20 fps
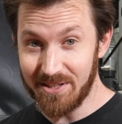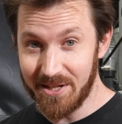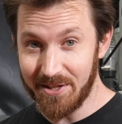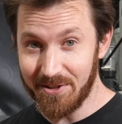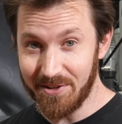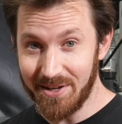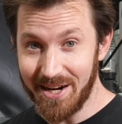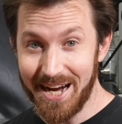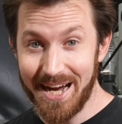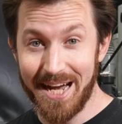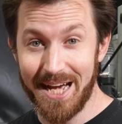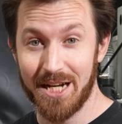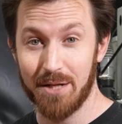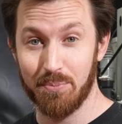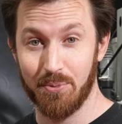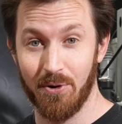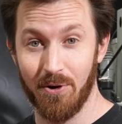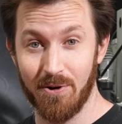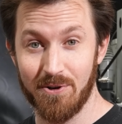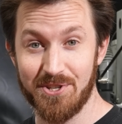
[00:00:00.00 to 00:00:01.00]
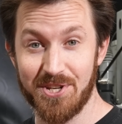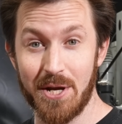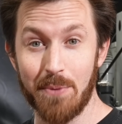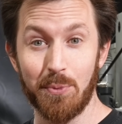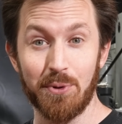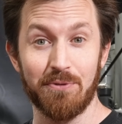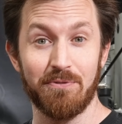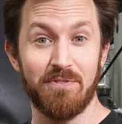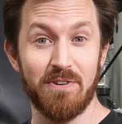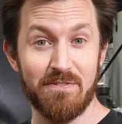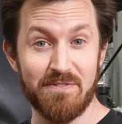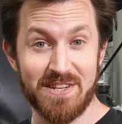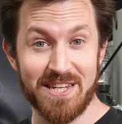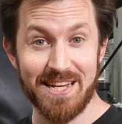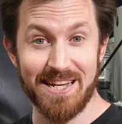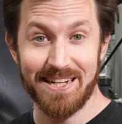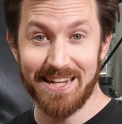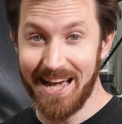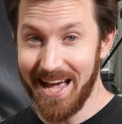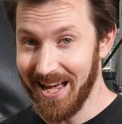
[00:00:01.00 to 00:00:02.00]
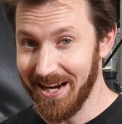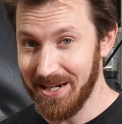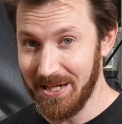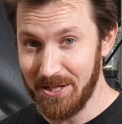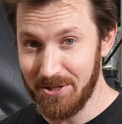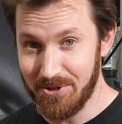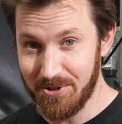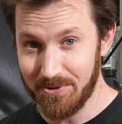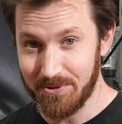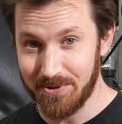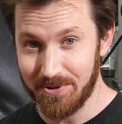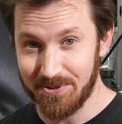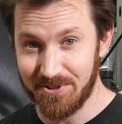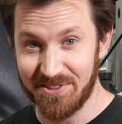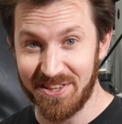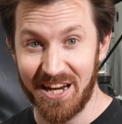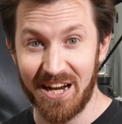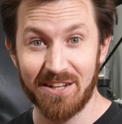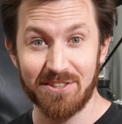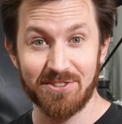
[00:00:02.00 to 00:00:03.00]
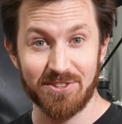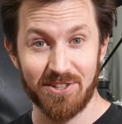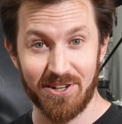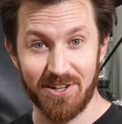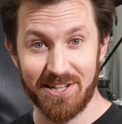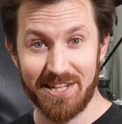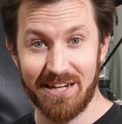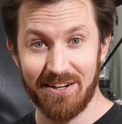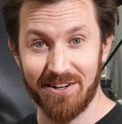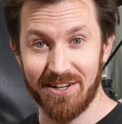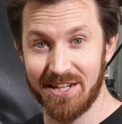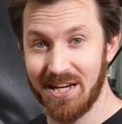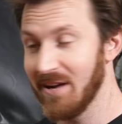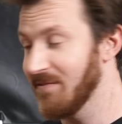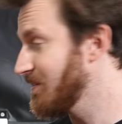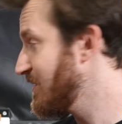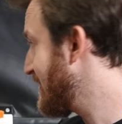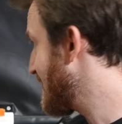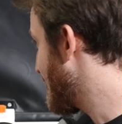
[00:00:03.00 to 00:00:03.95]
later, I had a prototype with 15 added in tools that I started carrying every